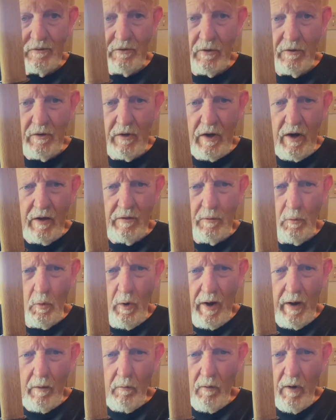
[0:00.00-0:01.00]
are the other
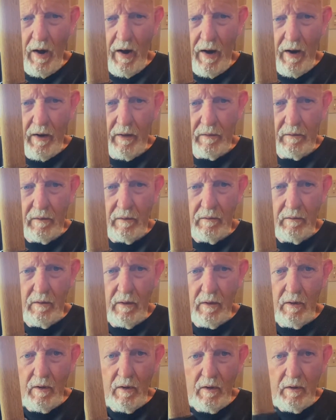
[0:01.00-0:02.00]
way around.
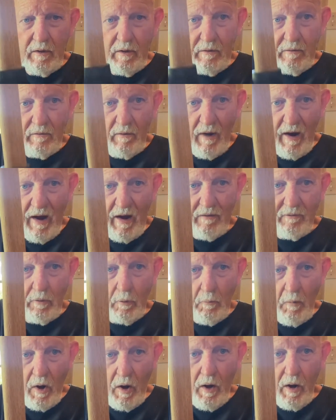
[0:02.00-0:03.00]
You drive
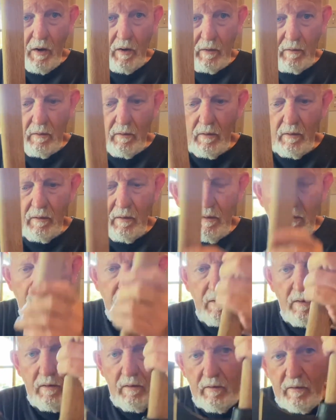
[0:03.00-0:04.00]
them on,
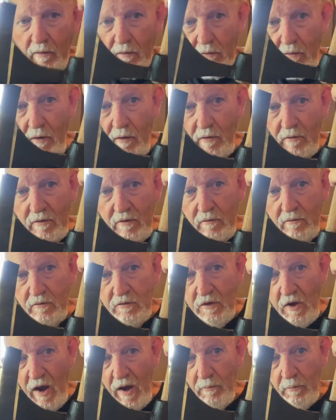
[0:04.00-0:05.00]
you
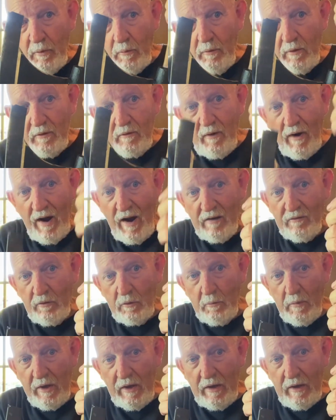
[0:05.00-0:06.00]
shape them, you drive
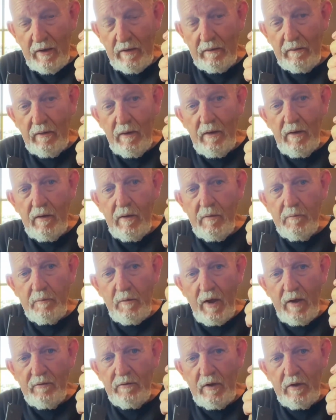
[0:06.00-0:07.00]
them in,
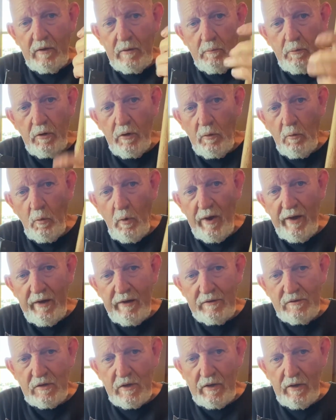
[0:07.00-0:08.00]
and then you put a
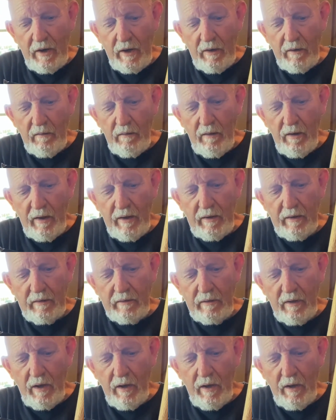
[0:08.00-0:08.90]
wedge in it, and